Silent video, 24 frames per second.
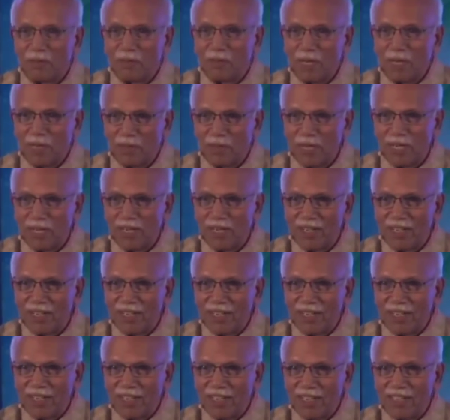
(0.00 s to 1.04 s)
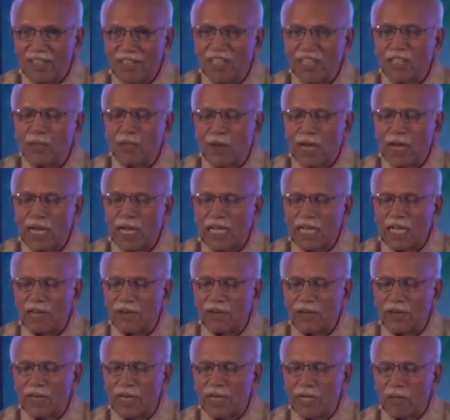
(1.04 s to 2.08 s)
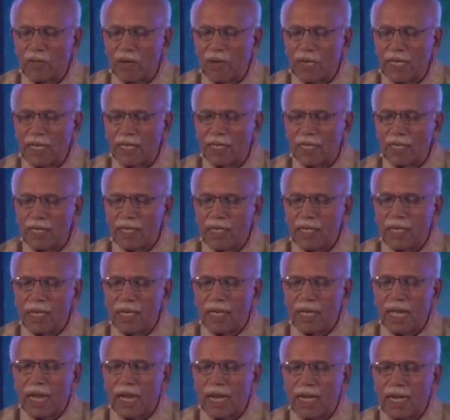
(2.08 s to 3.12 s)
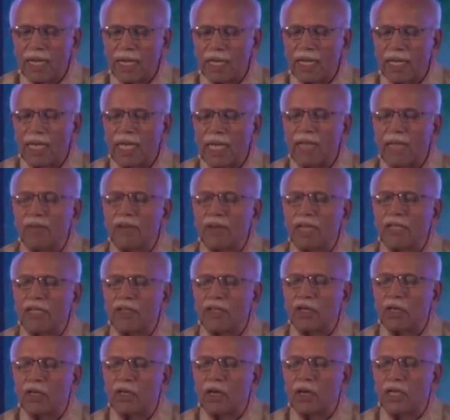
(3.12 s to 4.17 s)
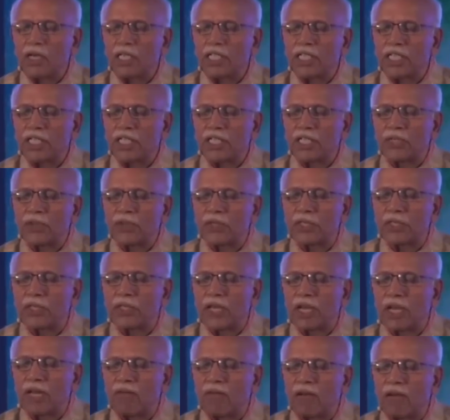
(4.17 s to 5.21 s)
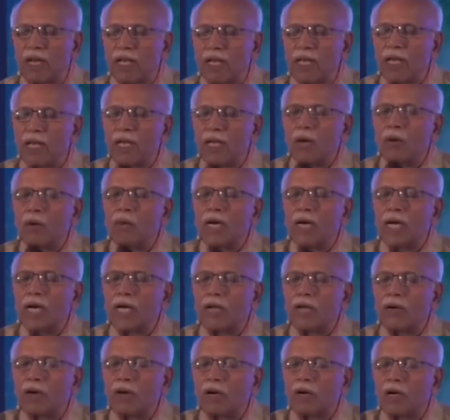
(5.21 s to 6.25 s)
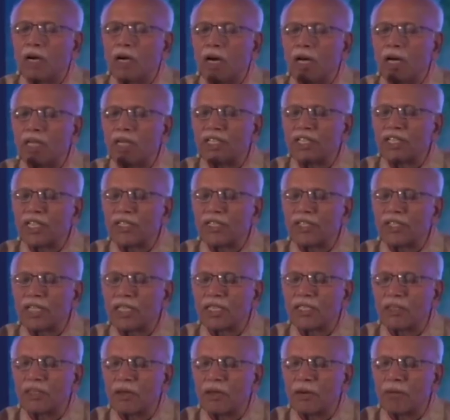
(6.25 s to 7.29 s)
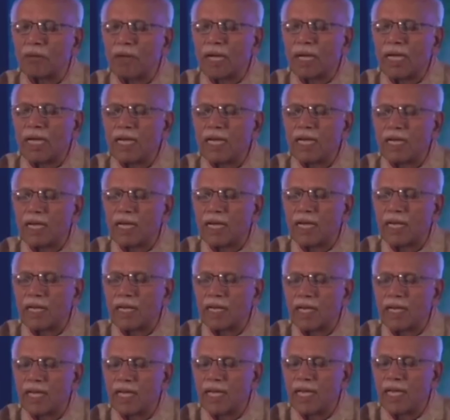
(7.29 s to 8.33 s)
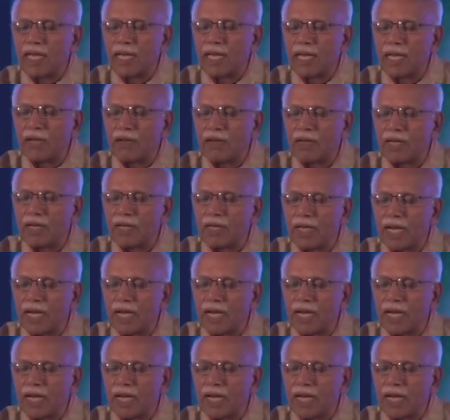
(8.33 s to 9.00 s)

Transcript: pyramid, sit quietly for a little while and elevate your consciousness to a level where your consciousness, your mind can heal your